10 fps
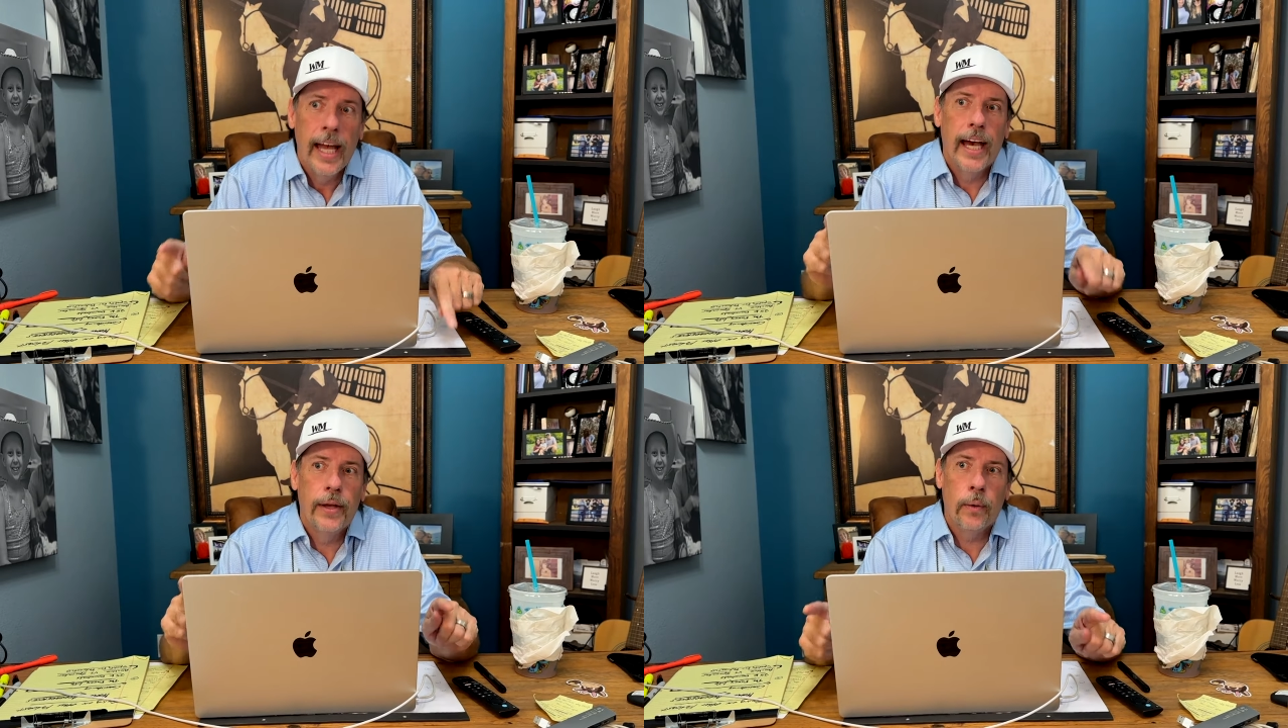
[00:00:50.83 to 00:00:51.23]

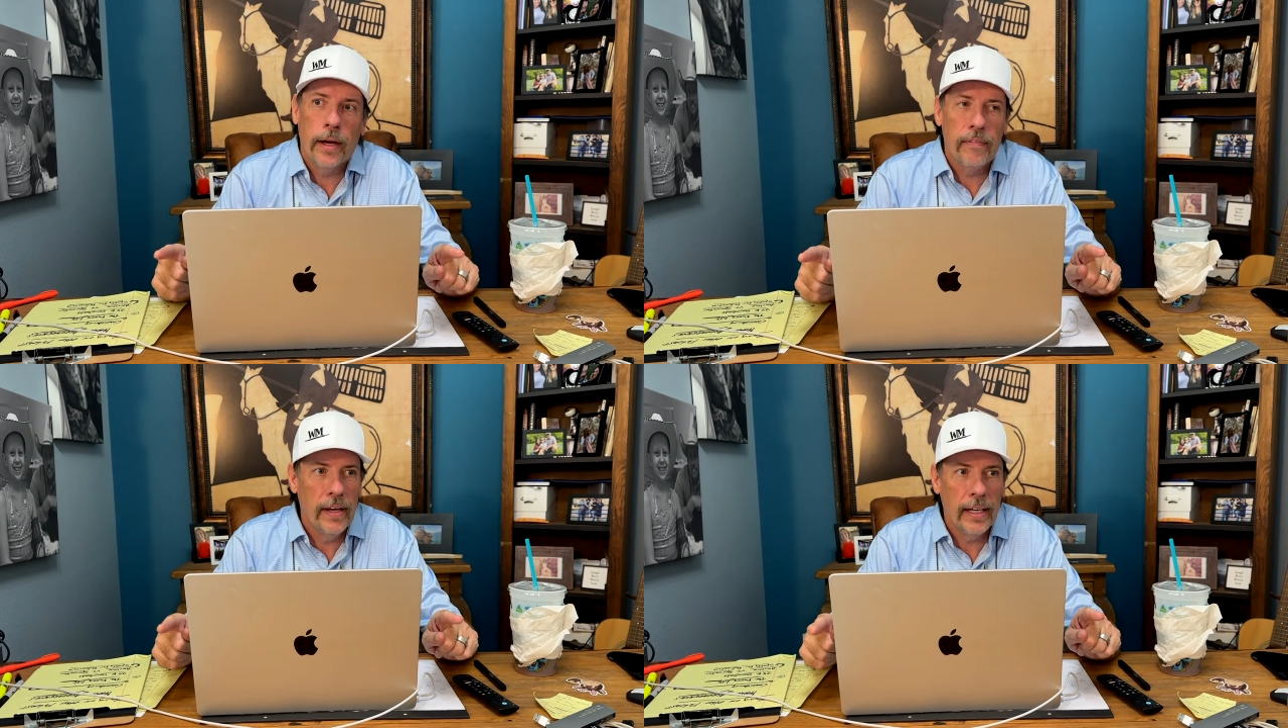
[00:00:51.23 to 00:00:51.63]
And know what
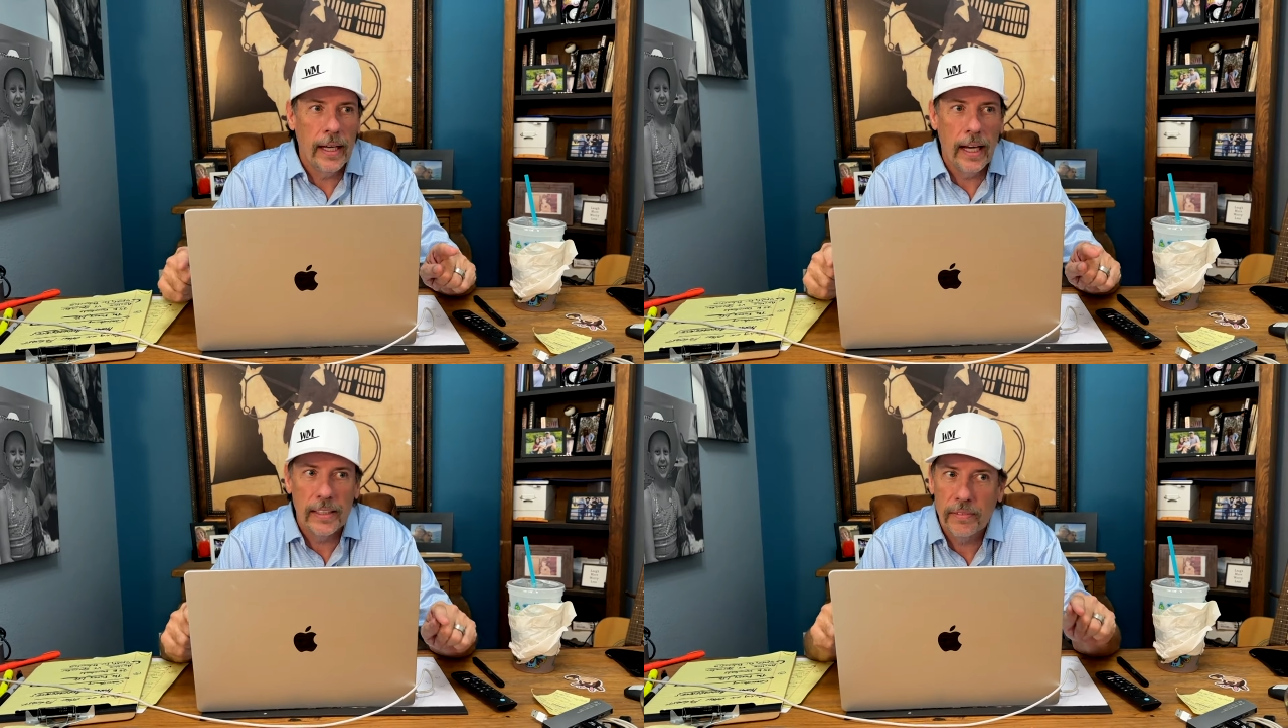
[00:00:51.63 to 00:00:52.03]
I found
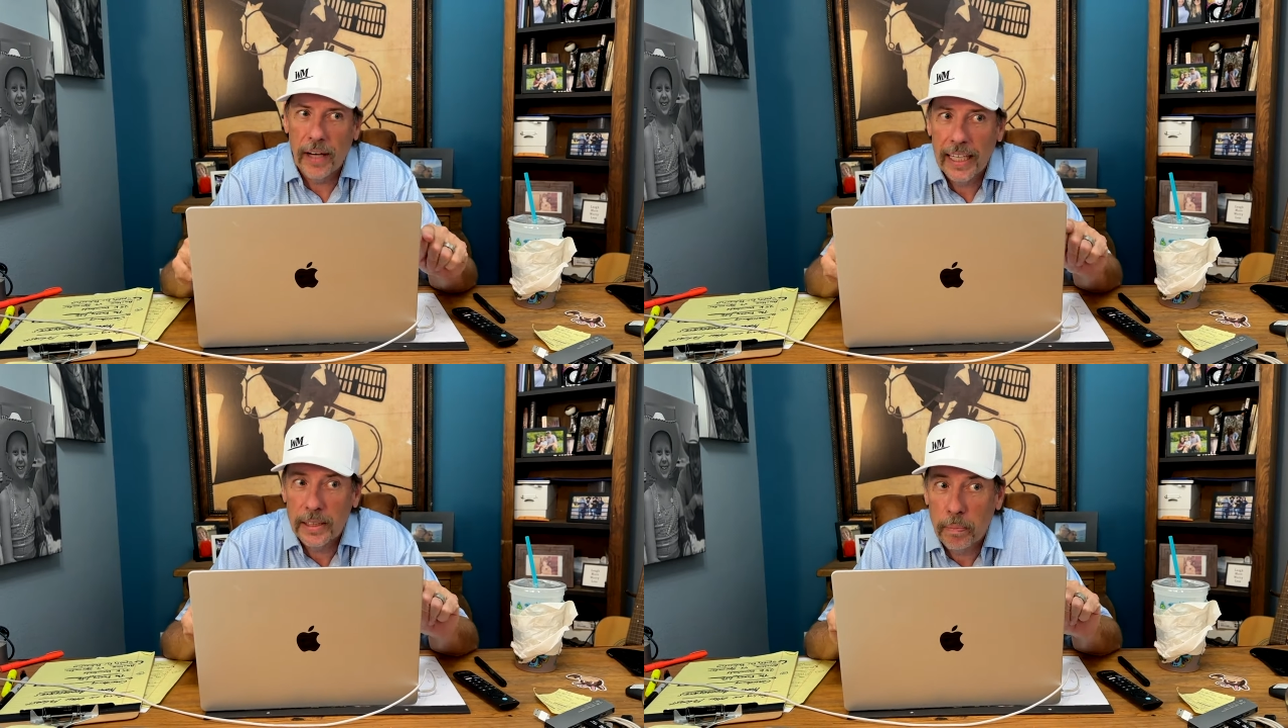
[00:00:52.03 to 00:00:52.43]
out as
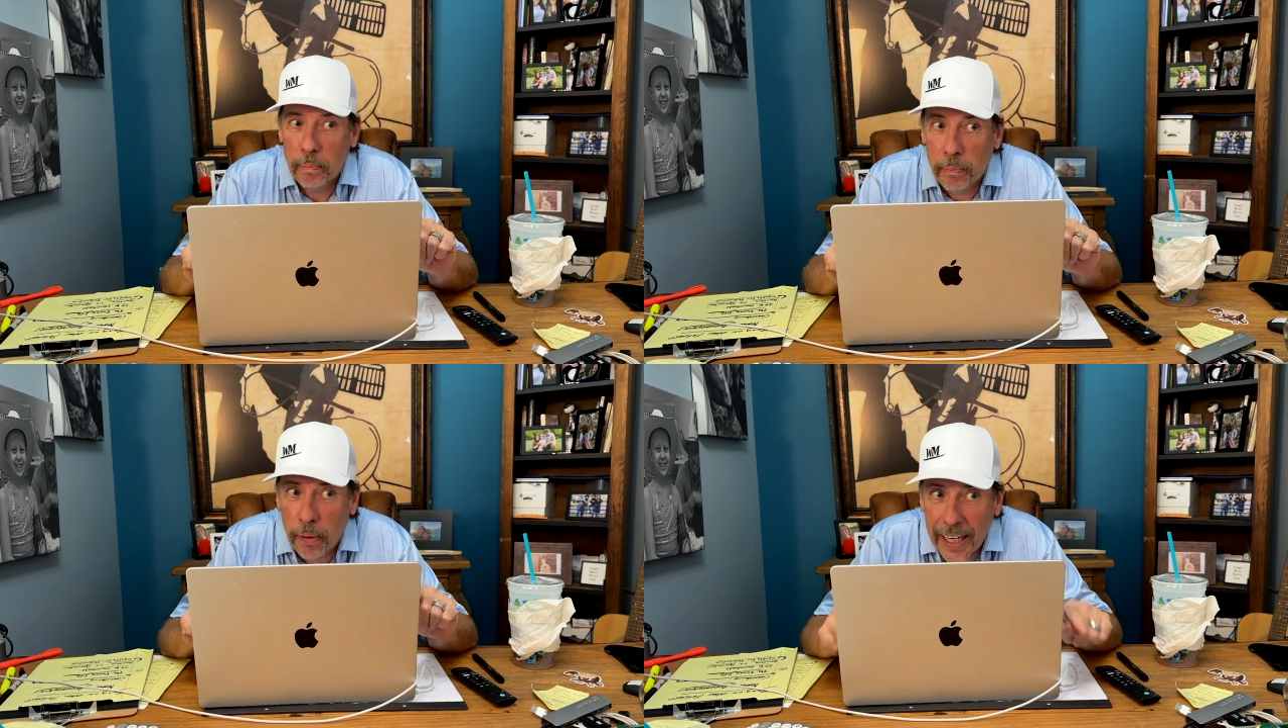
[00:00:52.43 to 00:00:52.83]
vice
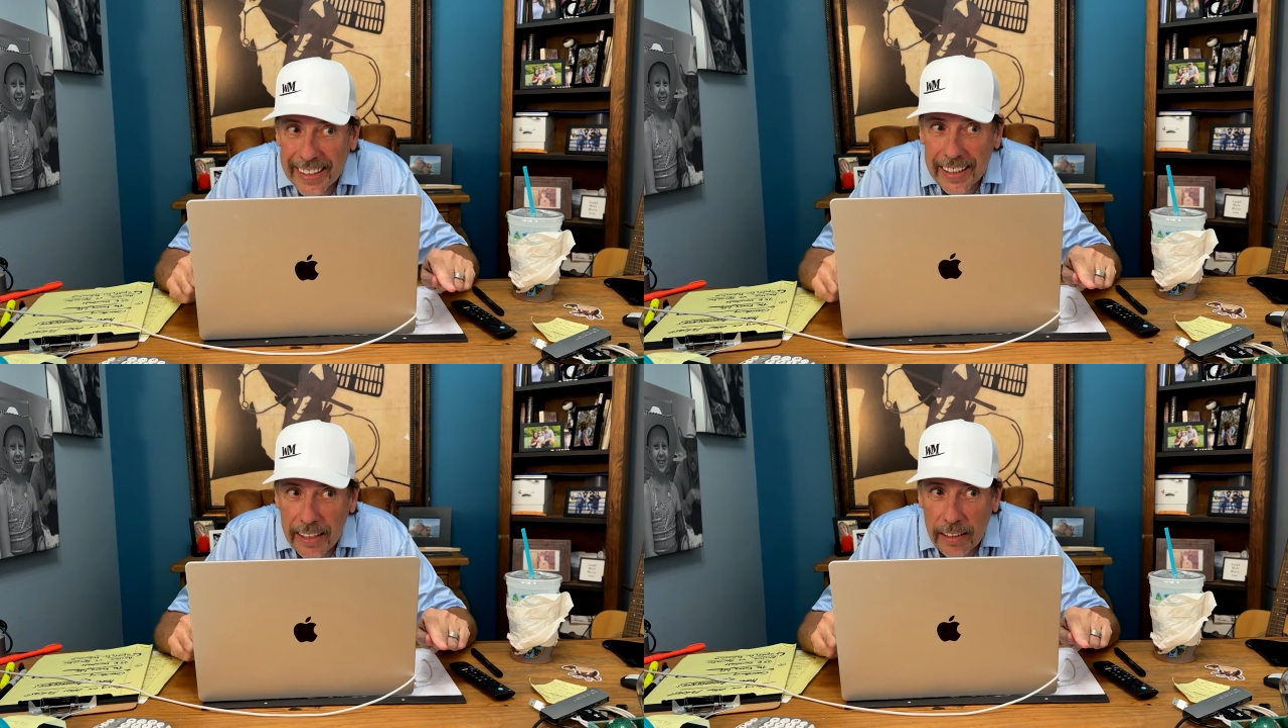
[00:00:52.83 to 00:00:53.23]

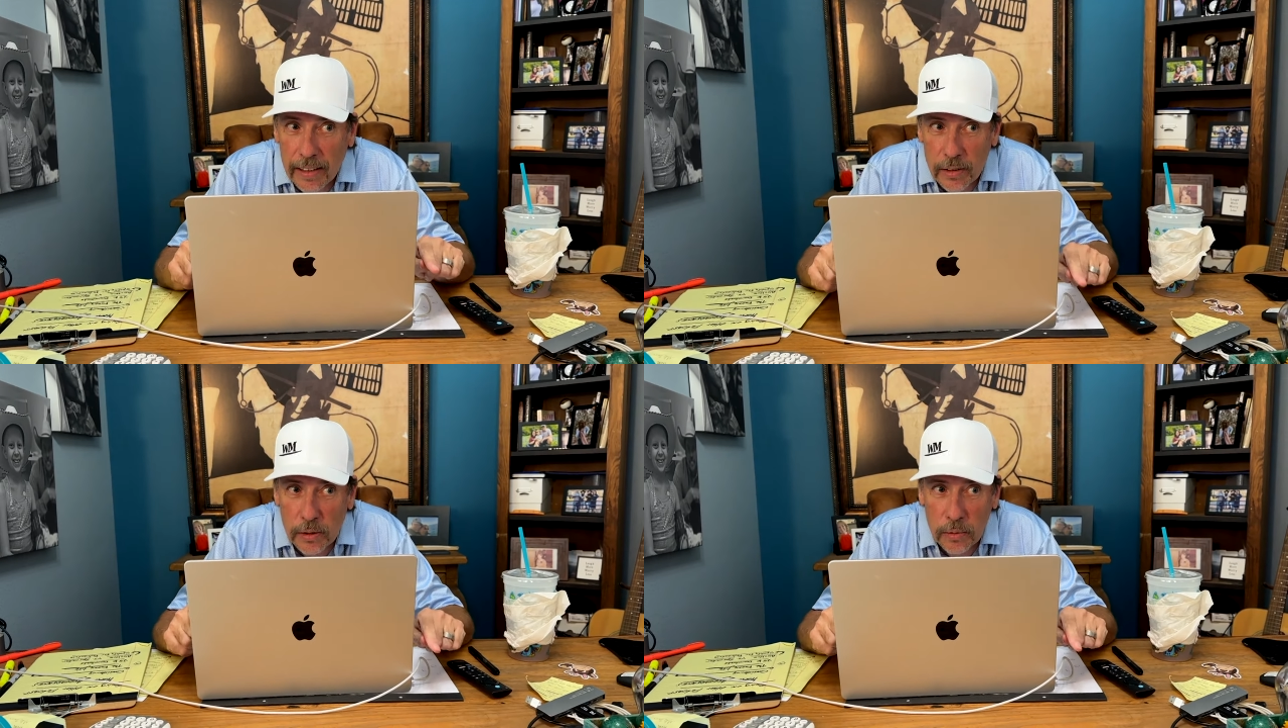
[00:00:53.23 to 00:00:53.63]
president
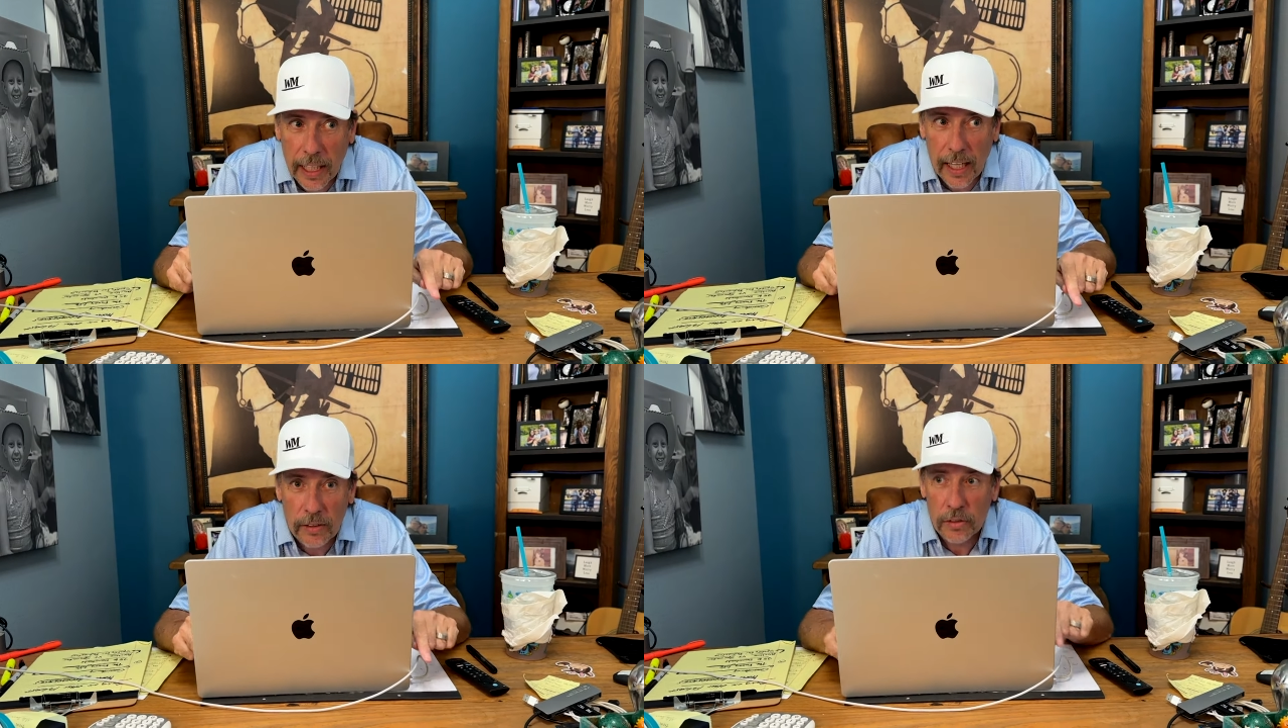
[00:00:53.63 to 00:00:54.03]
of the student
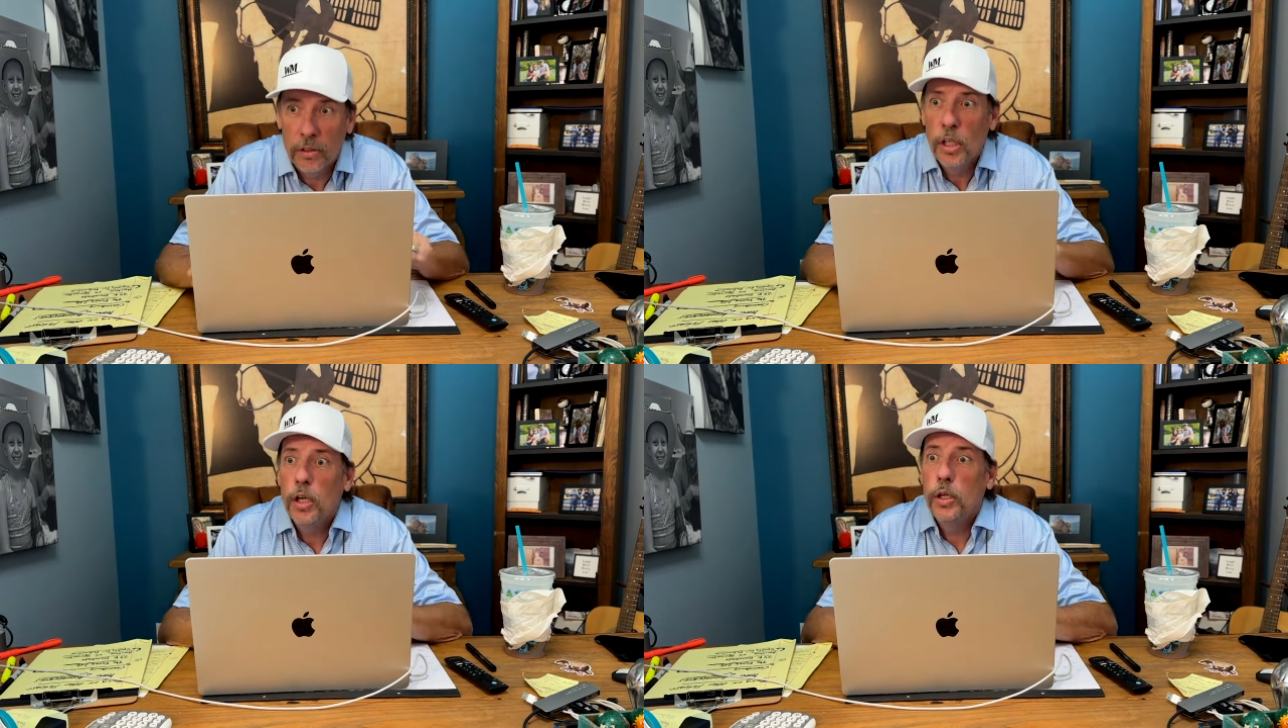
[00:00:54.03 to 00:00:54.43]
council?